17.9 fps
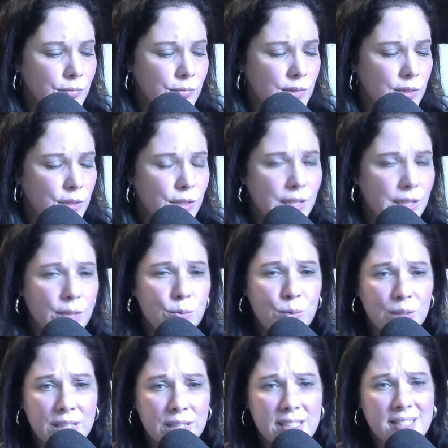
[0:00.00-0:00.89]
you can
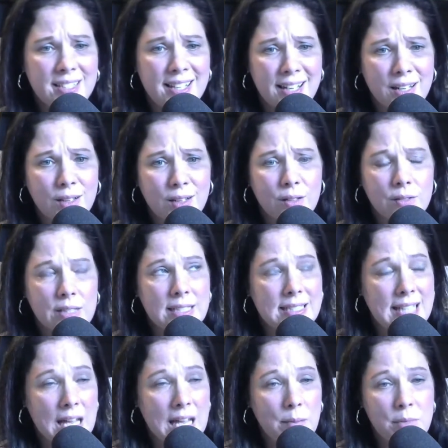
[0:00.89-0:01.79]
really tell the
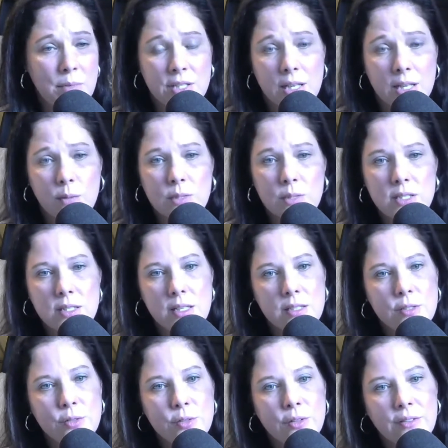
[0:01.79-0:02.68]
damage that was
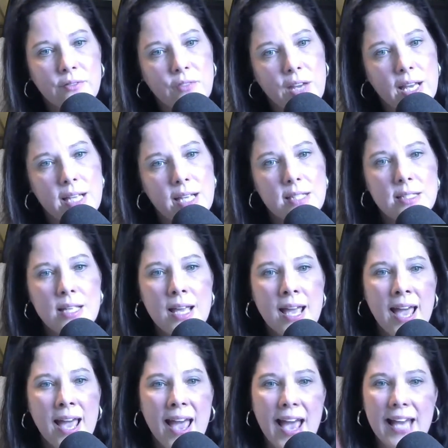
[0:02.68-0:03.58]
done to her face.
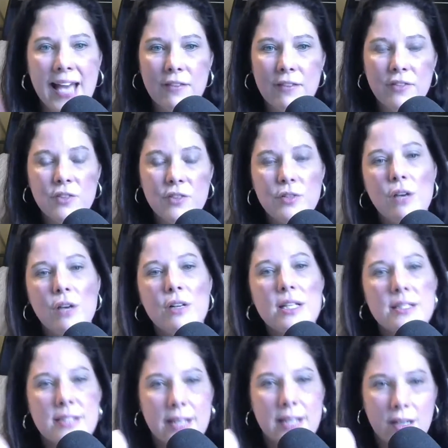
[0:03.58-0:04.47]
And if you
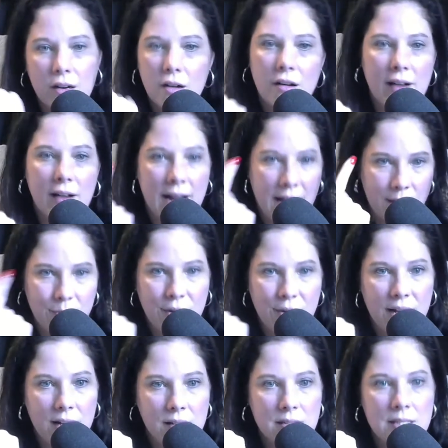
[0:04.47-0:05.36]
notice, like her
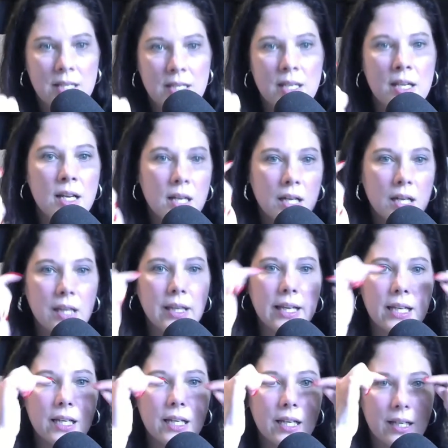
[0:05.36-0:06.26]
eyebrows,
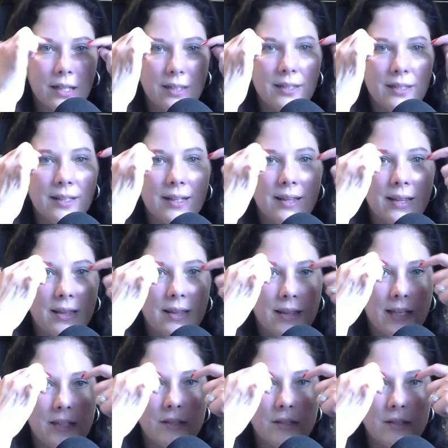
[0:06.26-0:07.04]
like they